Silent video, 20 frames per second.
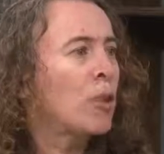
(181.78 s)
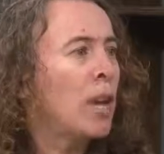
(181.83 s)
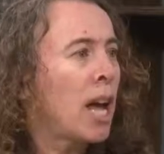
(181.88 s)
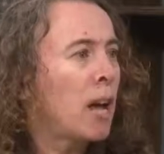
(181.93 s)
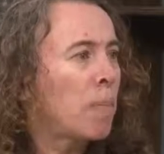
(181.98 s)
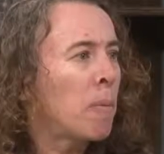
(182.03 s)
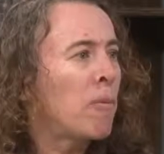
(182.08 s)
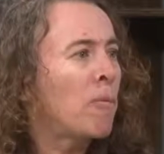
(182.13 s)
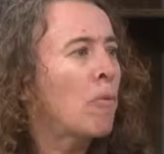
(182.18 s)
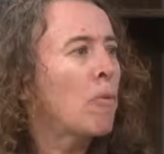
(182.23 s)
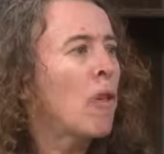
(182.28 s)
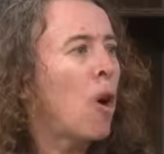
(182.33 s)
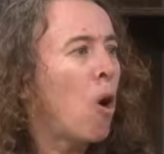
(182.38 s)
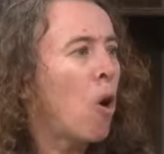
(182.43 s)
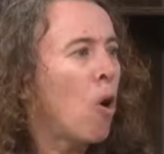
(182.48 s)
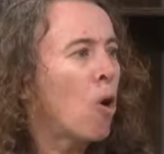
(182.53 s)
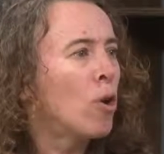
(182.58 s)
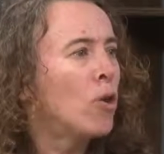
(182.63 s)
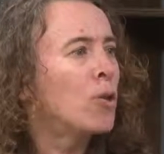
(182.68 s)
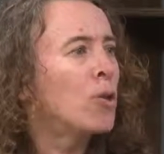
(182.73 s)
Endowment for the
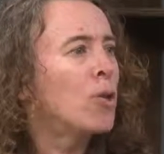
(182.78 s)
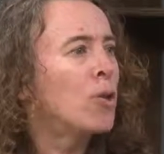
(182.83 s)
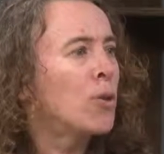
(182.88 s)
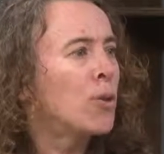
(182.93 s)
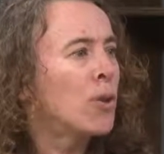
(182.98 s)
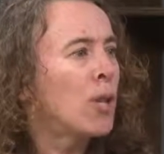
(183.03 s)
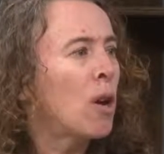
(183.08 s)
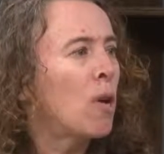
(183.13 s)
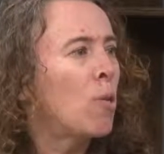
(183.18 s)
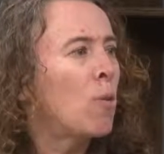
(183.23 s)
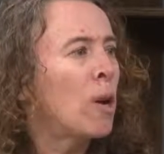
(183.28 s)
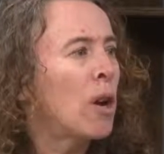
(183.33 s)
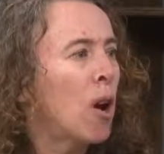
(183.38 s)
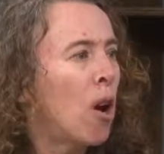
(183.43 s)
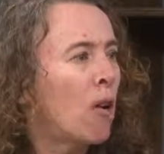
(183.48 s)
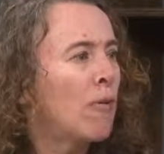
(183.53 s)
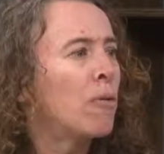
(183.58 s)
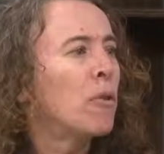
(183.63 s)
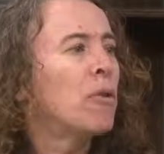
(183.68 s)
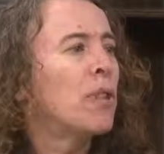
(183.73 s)
Arts, and so we
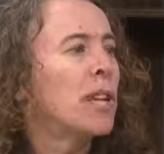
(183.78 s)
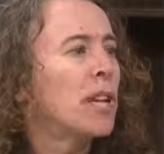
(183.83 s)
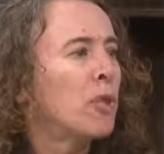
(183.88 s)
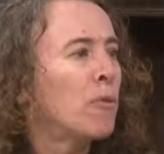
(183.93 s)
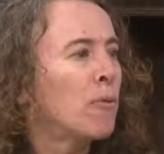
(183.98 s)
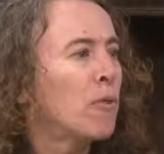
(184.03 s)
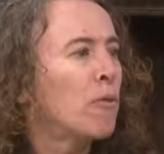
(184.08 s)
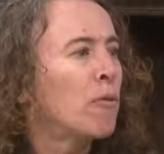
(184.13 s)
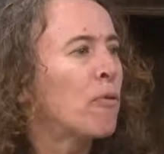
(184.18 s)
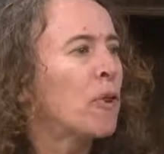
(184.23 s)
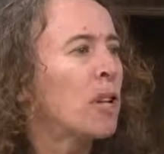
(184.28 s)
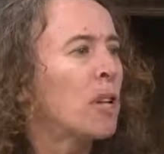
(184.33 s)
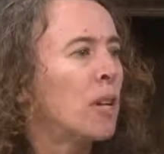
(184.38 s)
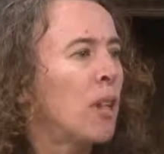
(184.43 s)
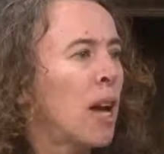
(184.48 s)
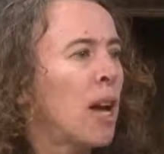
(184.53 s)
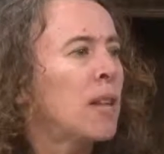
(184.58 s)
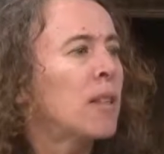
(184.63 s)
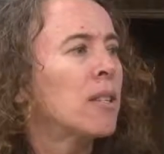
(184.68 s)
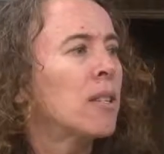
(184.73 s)
offer these for free
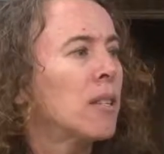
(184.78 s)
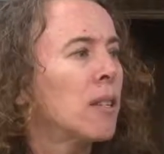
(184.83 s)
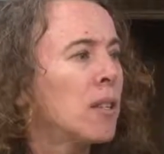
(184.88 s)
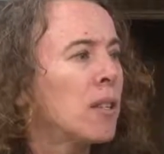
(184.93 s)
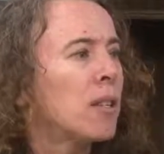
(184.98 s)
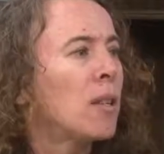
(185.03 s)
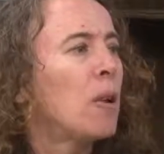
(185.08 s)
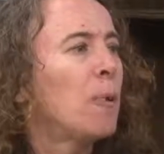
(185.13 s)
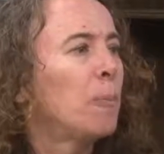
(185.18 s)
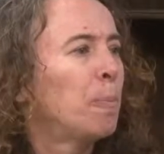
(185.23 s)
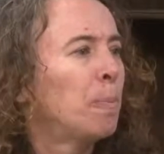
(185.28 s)
classes. So.